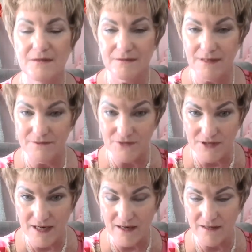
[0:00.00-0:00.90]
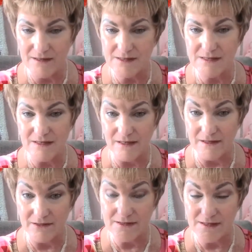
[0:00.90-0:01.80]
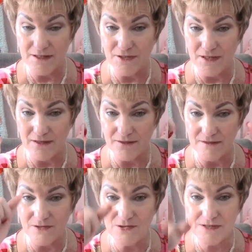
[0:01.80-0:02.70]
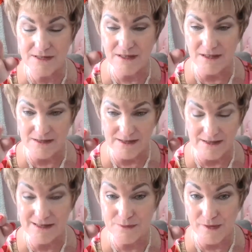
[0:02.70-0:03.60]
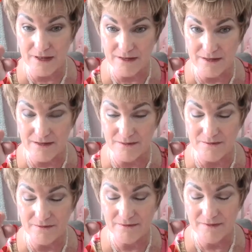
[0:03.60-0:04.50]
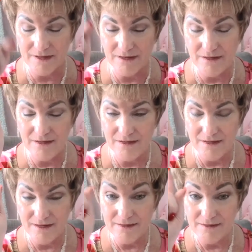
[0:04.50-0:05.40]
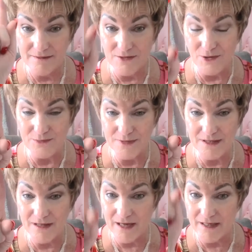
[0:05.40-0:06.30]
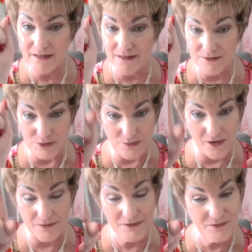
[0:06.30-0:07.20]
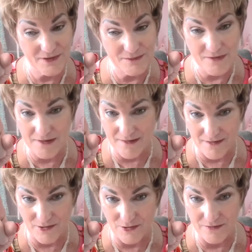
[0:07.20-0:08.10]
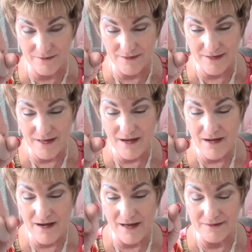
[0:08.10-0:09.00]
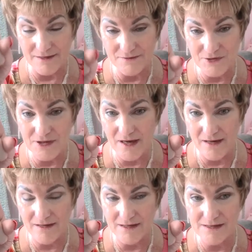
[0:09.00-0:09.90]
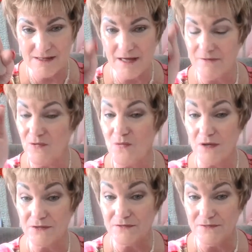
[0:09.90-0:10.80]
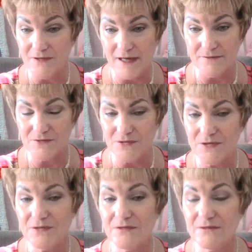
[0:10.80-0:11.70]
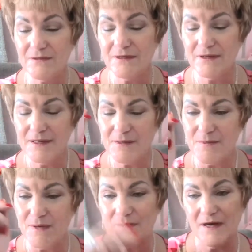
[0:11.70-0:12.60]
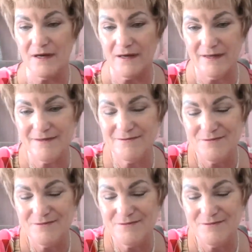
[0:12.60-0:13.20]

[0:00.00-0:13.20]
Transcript: Love you guys, and I'll see you Thursday at 6 p.m. Don't be late, and you probably want to be there. I love you guys. Have a wonderful afternoon. Bye-bye.